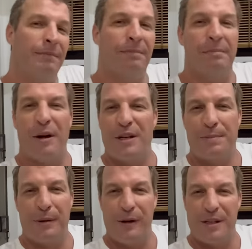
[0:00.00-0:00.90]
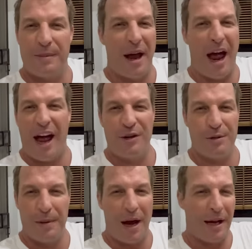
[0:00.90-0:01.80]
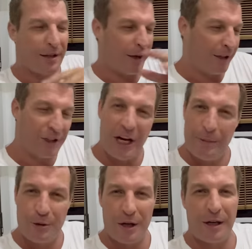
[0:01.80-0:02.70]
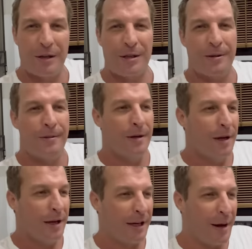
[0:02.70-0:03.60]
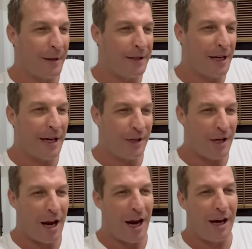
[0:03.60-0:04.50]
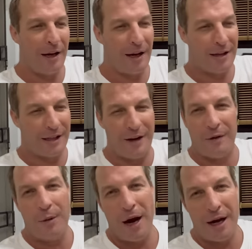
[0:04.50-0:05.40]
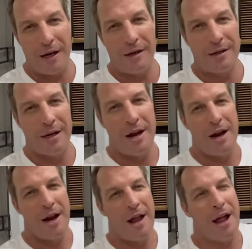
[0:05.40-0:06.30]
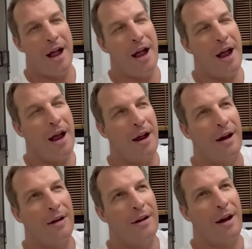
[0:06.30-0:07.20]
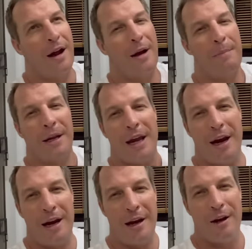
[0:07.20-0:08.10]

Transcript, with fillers: most spirits about one hundred baht, so cheap drinks. There's going to be D J, there's giveaways, and bikini